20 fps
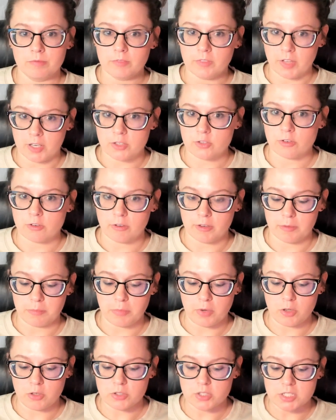electrical
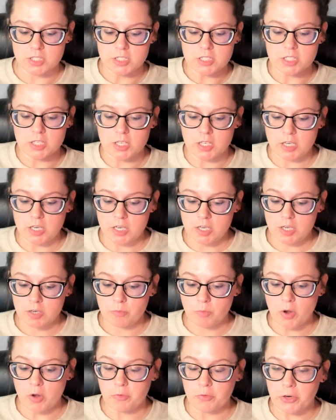impulses and
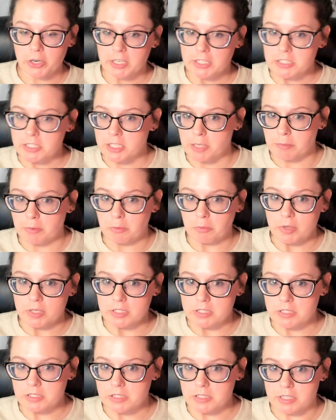what reads them and what
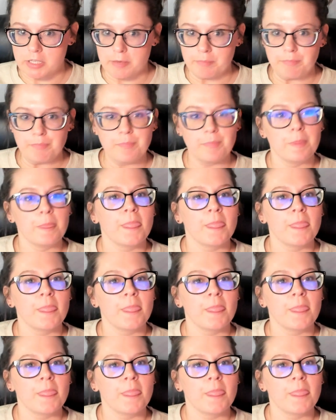sends them.